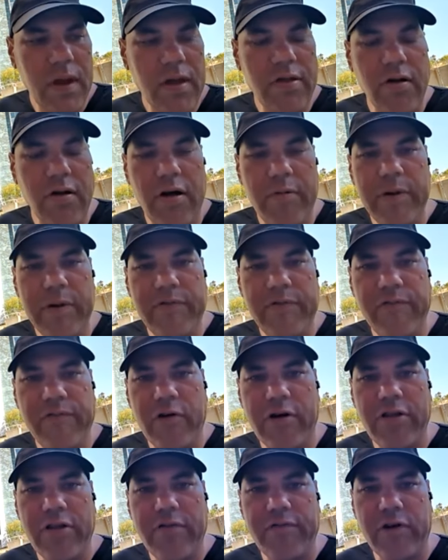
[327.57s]
it's all
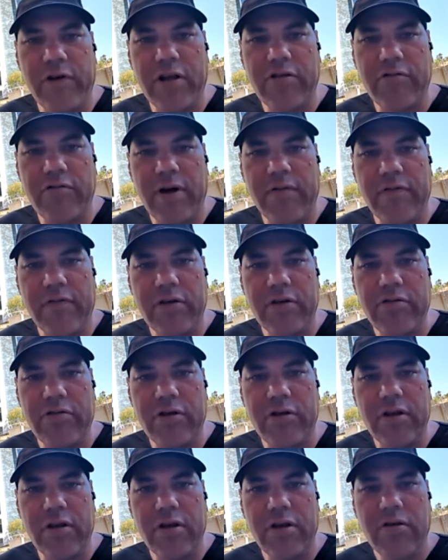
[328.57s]
before the French
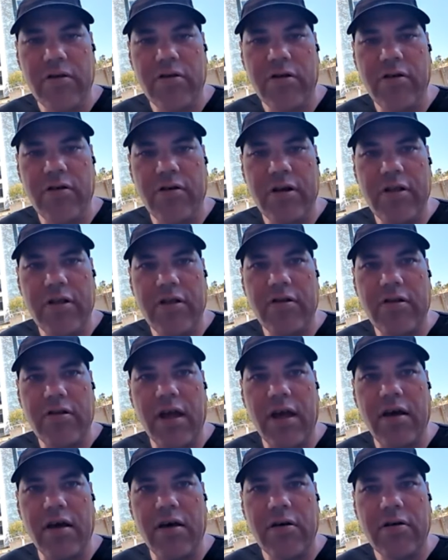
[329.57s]
Revolution. So they're in this
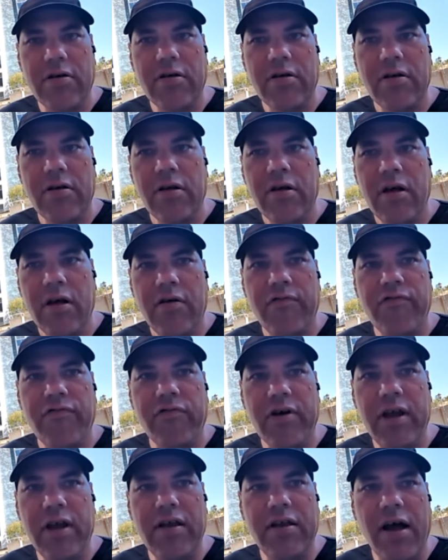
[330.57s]
like
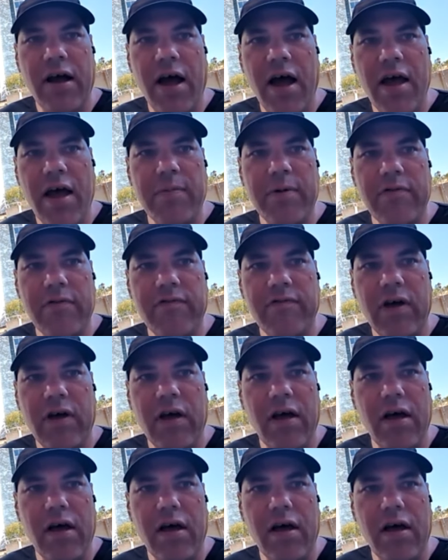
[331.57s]
free time of